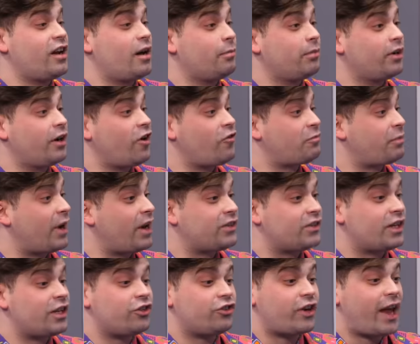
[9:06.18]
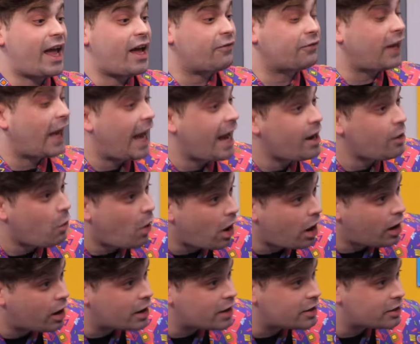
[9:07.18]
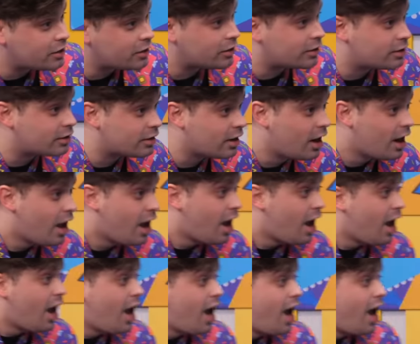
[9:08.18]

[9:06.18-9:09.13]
number of President JFK was. Mm,